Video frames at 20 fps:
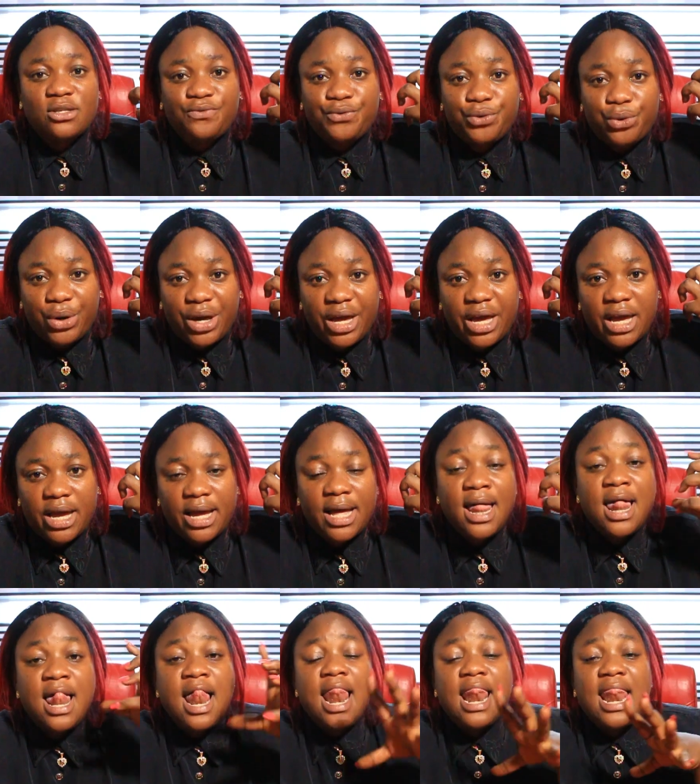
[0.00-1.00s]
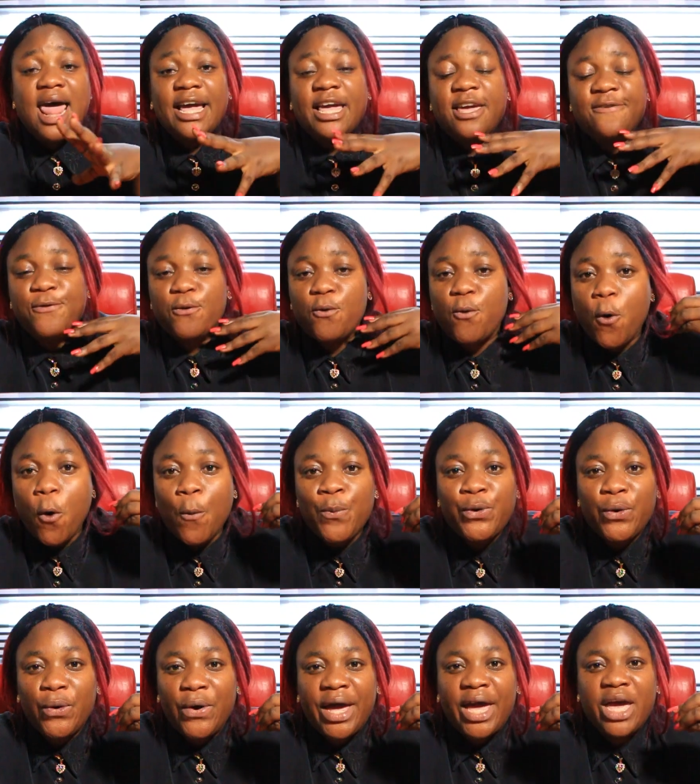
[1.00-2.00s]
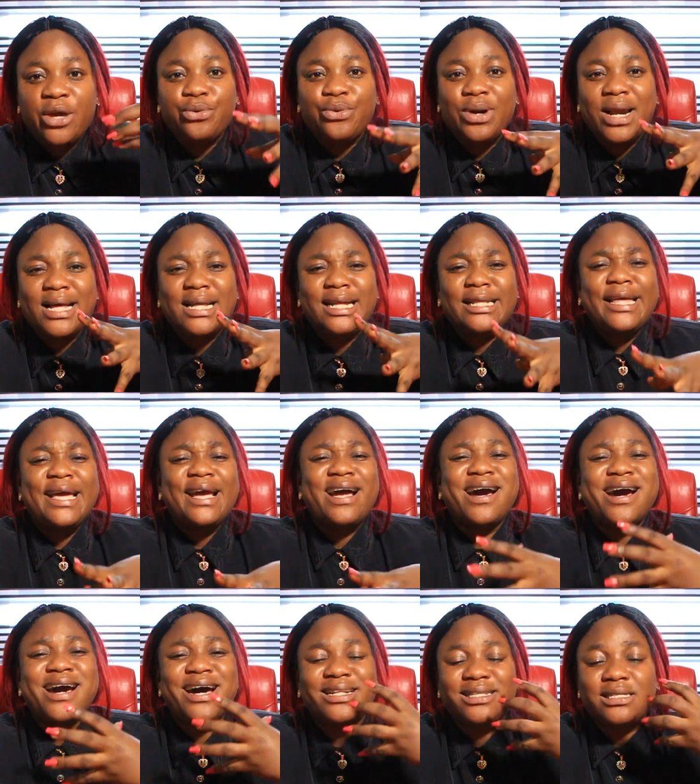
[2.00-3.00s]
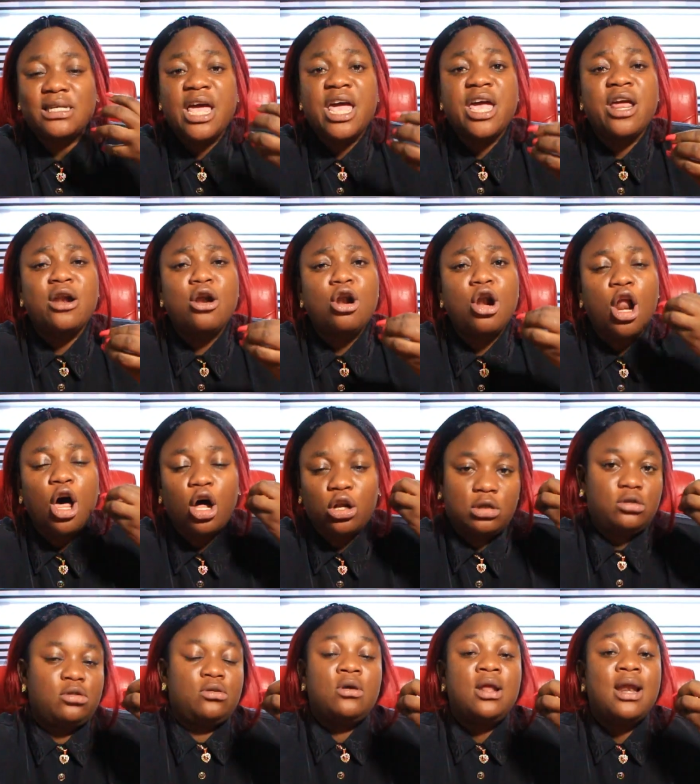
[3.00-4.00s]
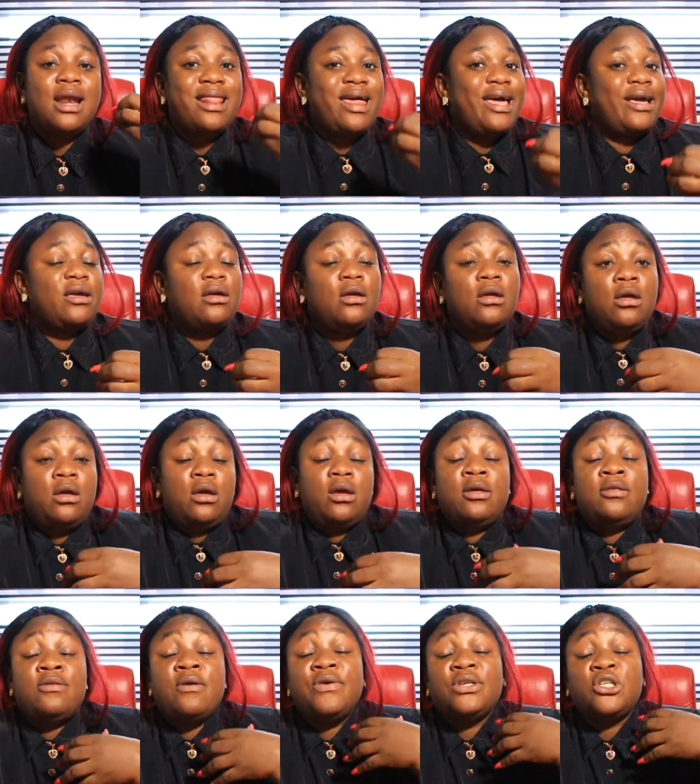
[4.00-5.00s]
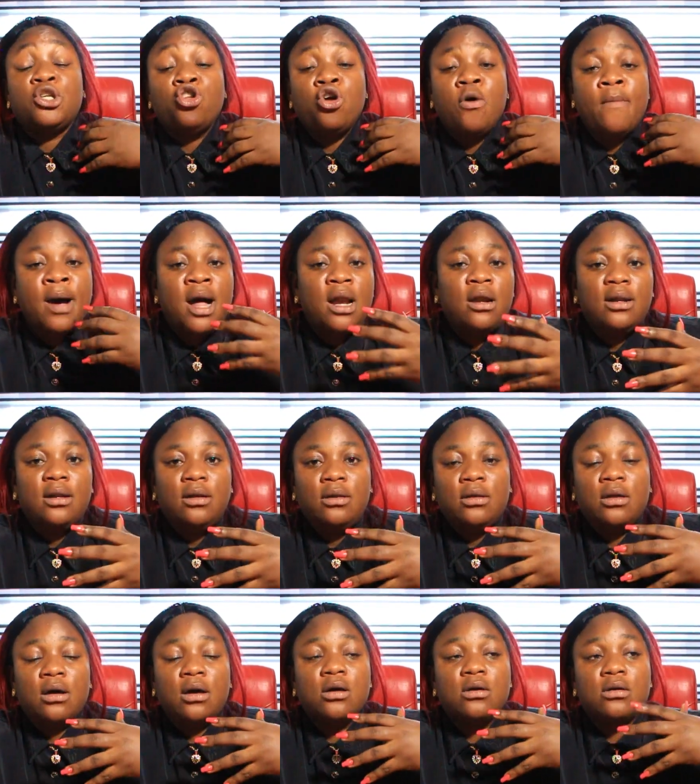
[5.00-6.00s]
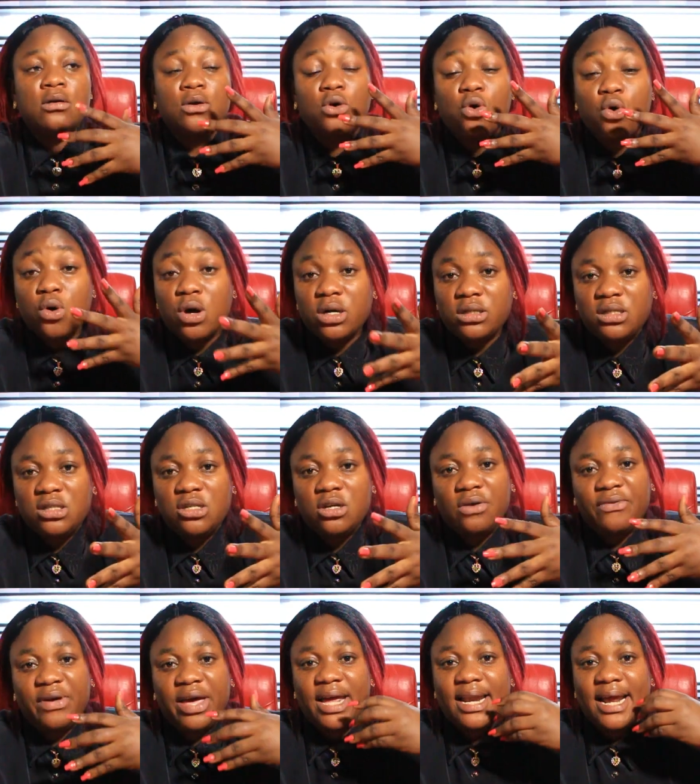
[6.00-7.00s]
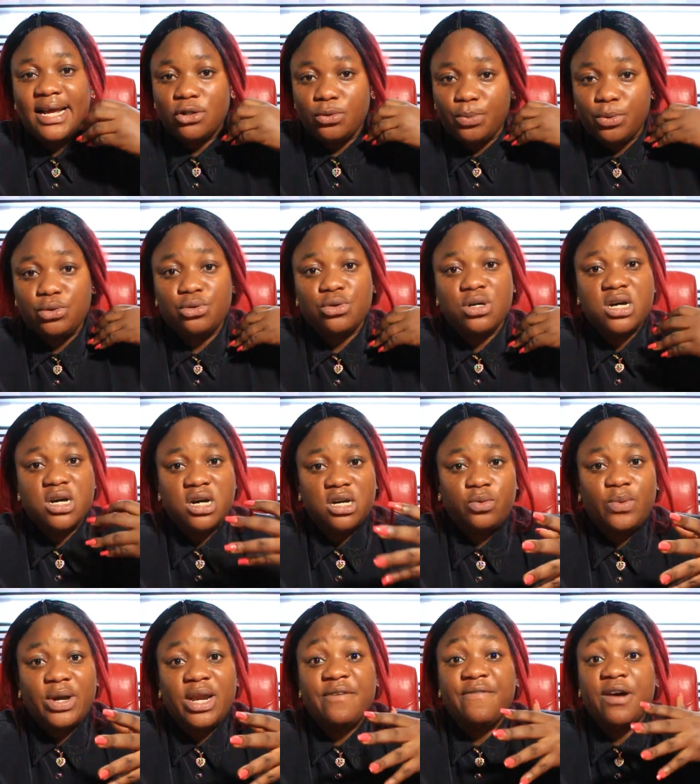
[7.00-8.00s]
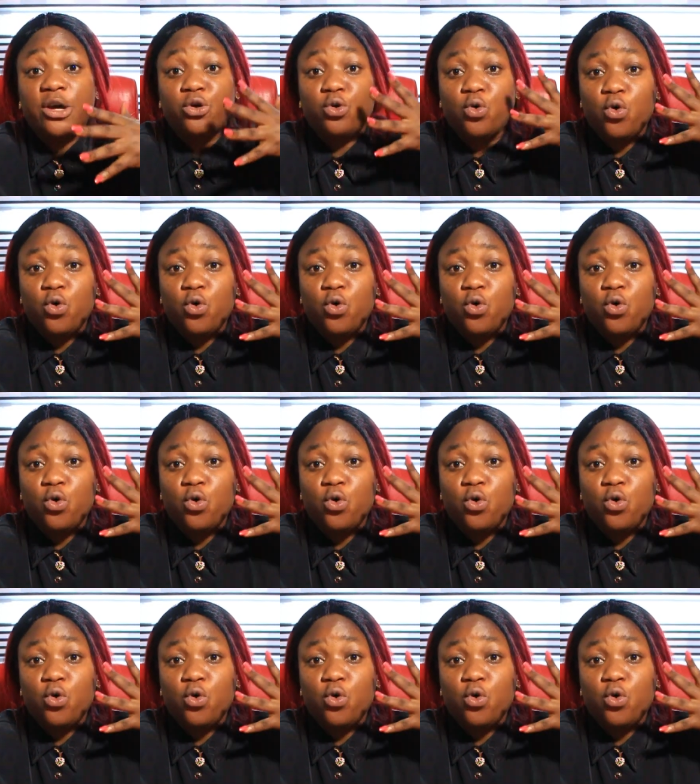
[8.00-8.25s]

of your hair. Like if you comb your hair, you realize it didn't cut a lot. Like there is a normal or quantity of hair that is supposed to cut whenever you